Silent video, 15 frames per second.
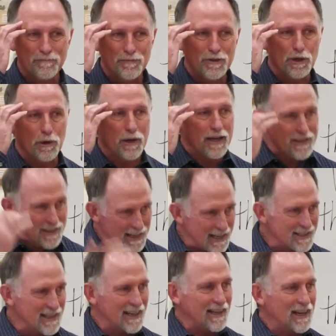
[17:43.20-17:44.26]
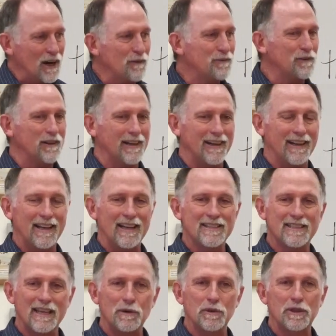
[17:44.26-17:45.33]
So assessing carefully and
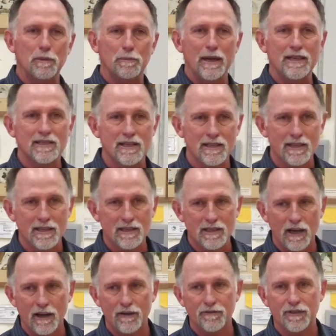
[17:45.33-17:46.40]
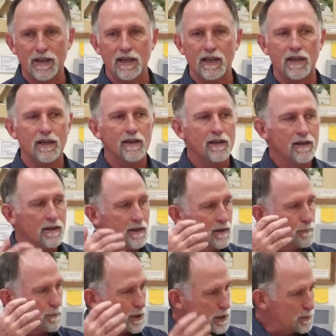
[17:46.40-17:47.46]
seeing what the basis is of the
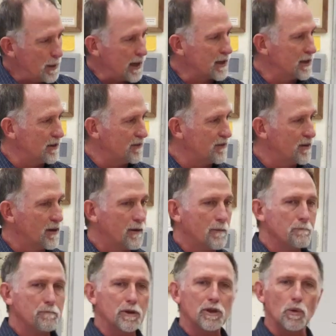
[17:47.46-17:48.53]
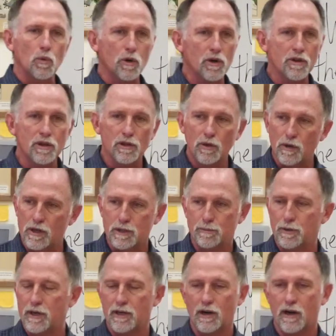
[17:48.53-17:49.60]
perspective. But the word of the Lord is
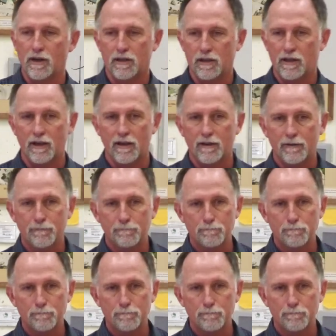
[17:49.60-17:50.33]
pretty darn clear.